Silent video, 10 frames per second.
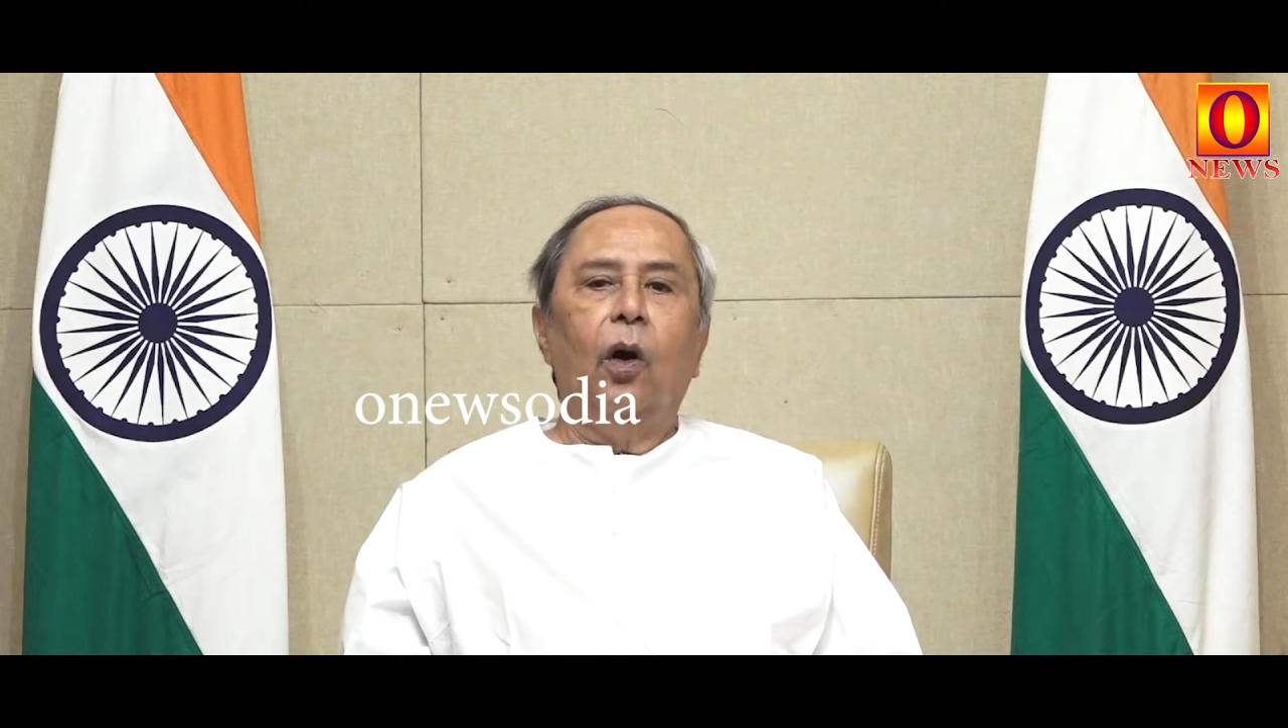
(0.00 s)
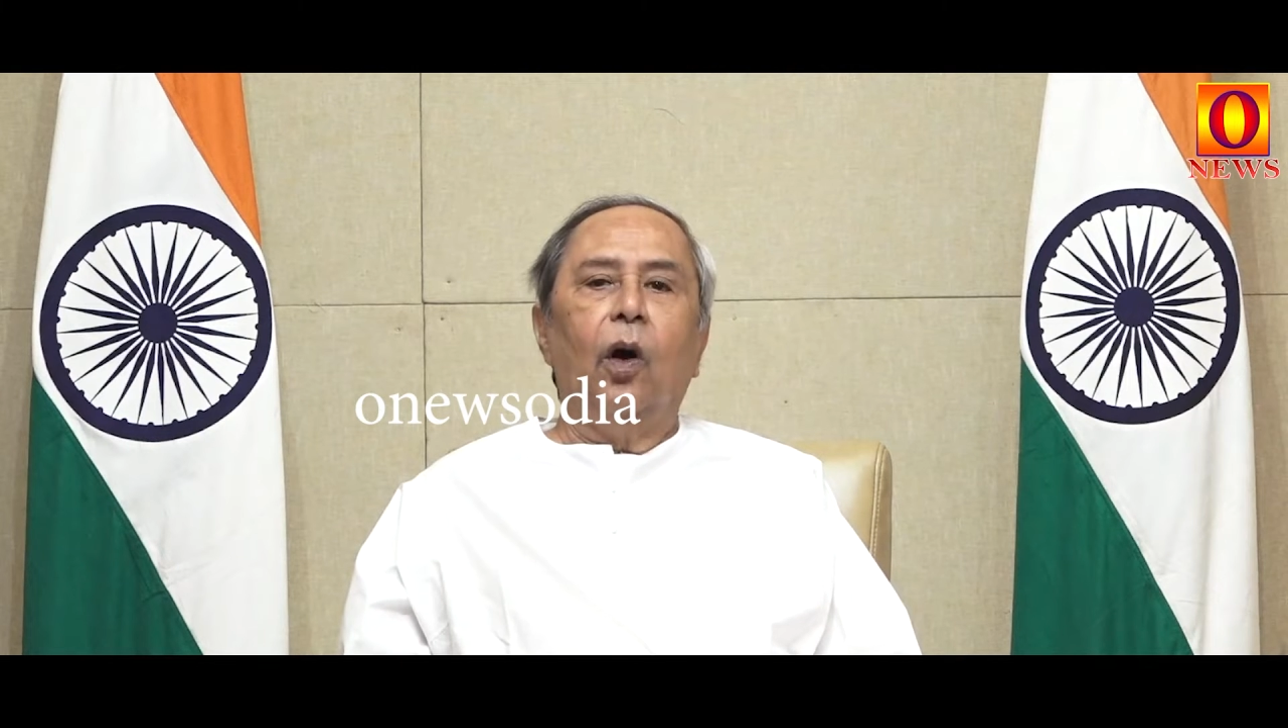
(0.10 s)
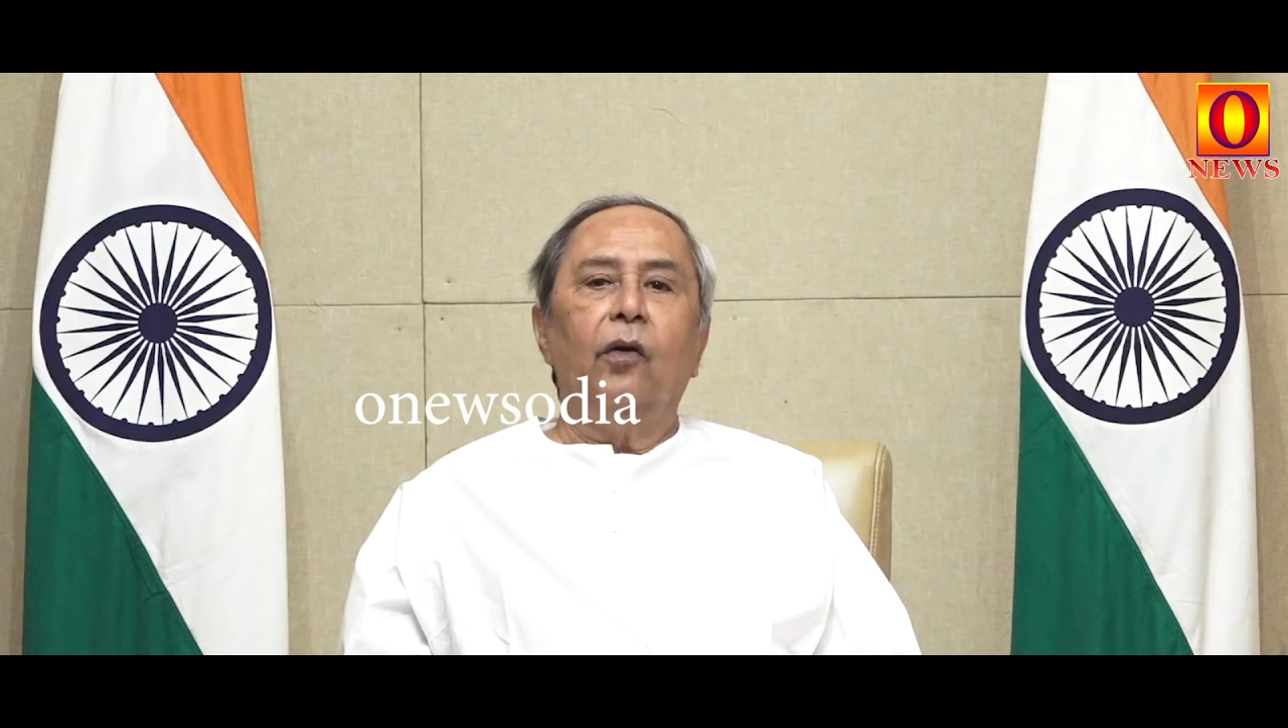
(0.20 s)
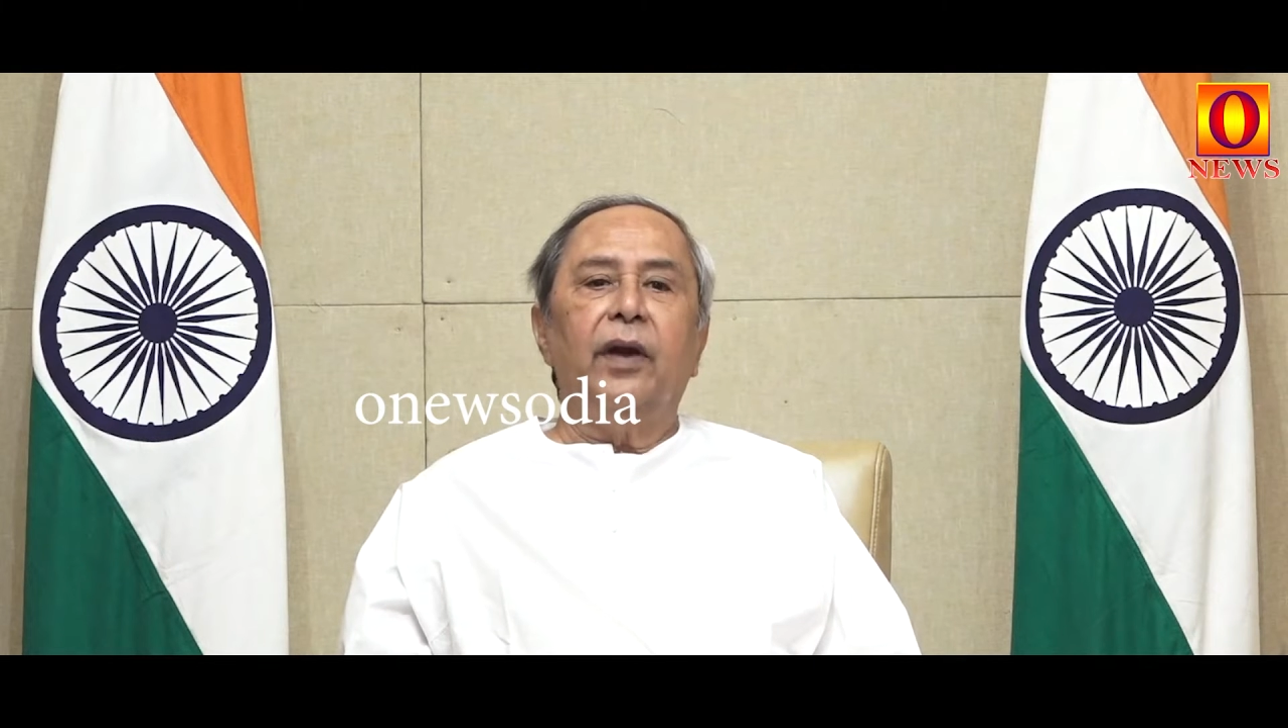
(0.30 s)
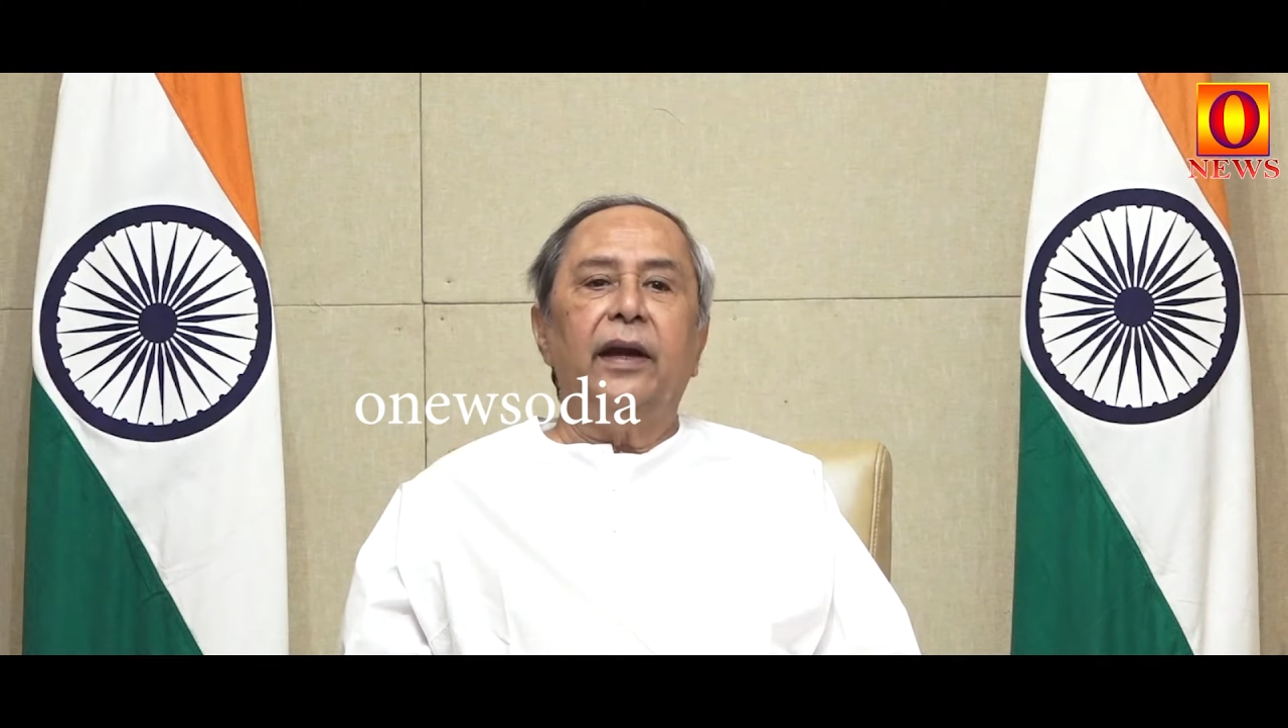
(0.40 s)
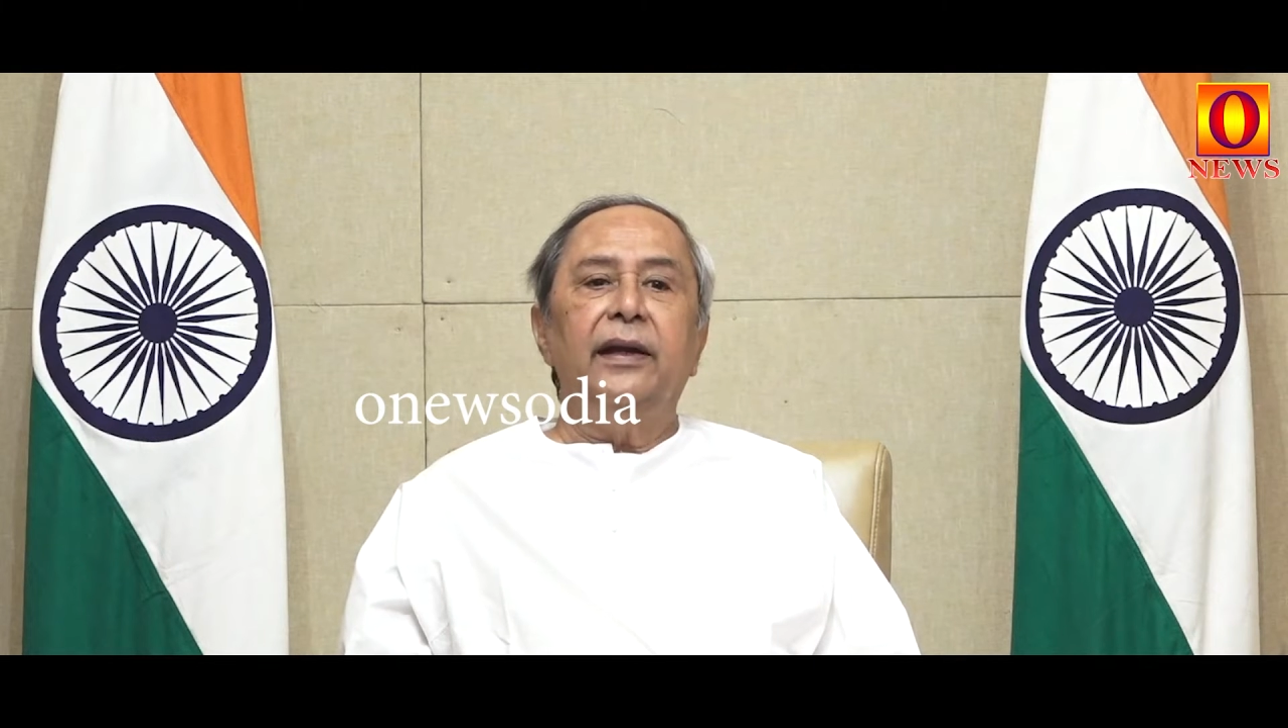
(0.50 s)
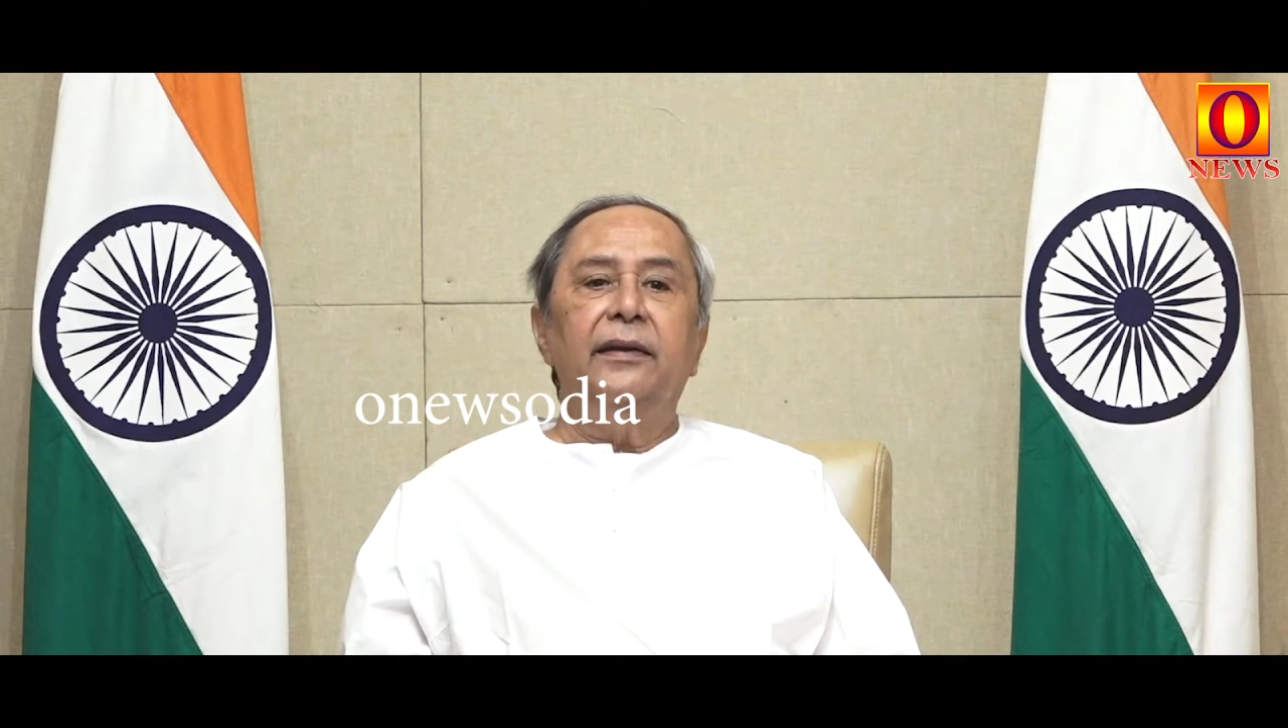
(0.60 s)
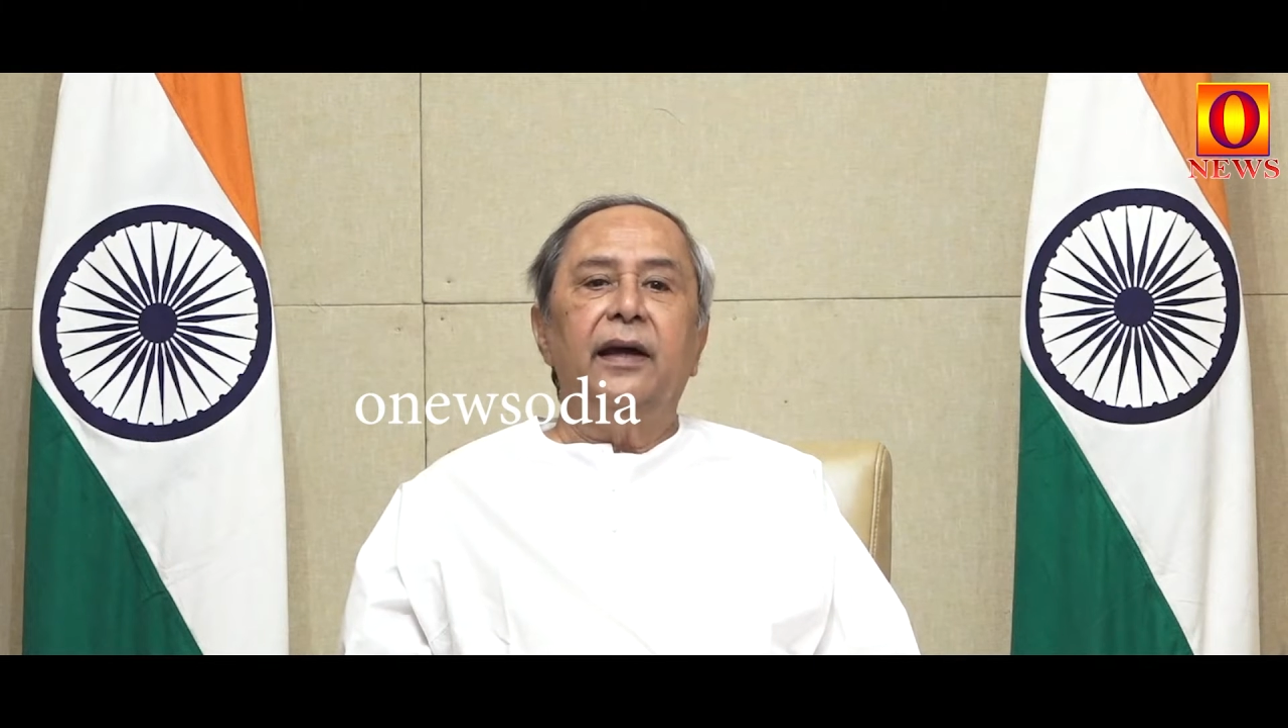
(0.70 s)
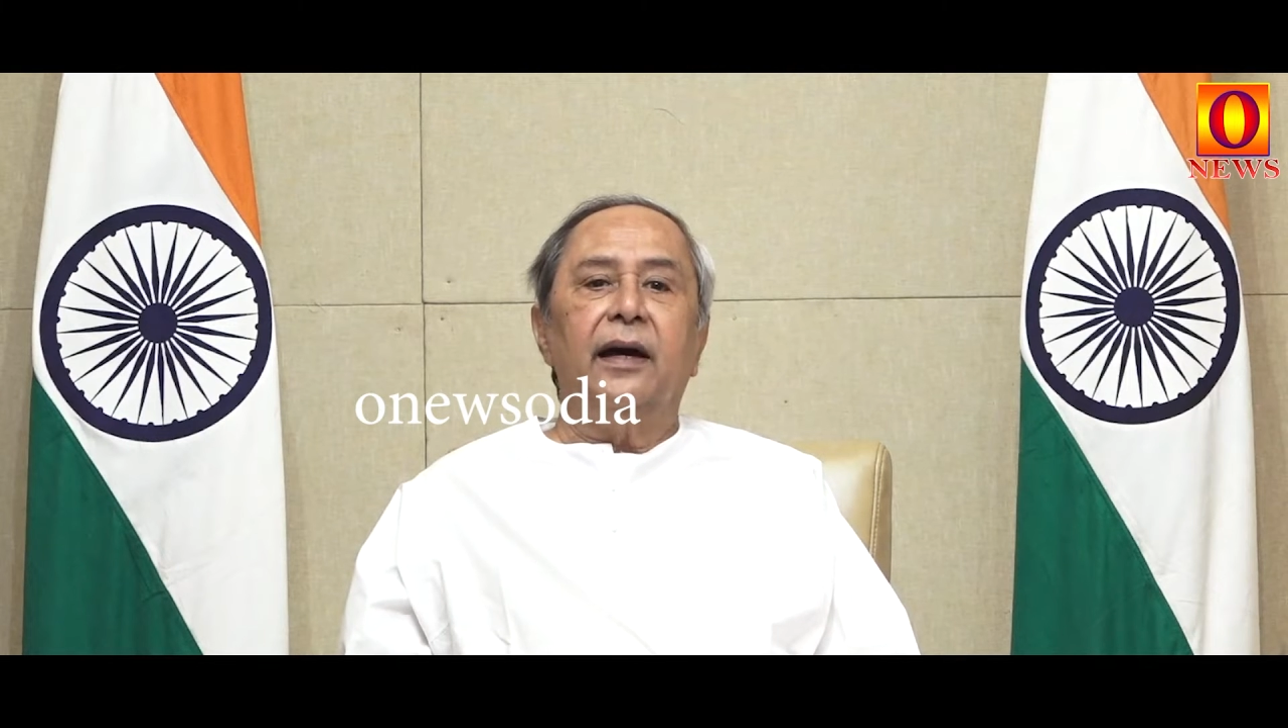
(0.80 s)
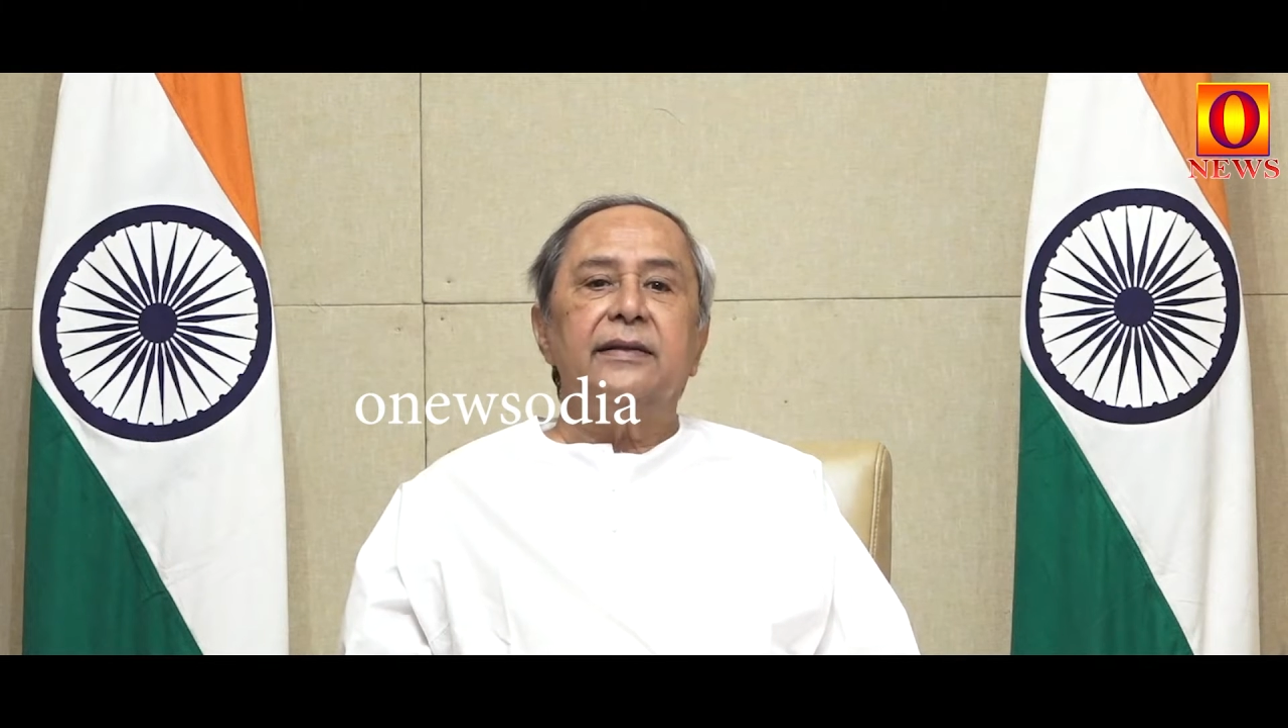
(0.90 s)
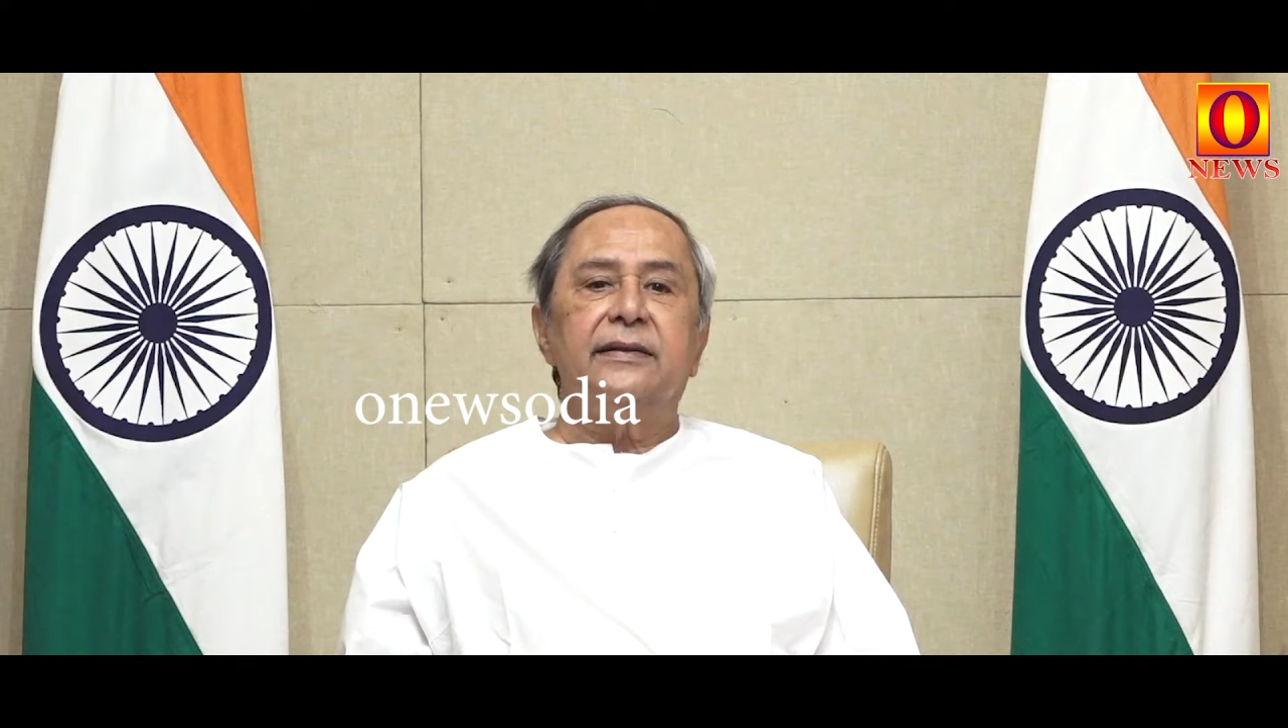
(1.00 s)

Already there are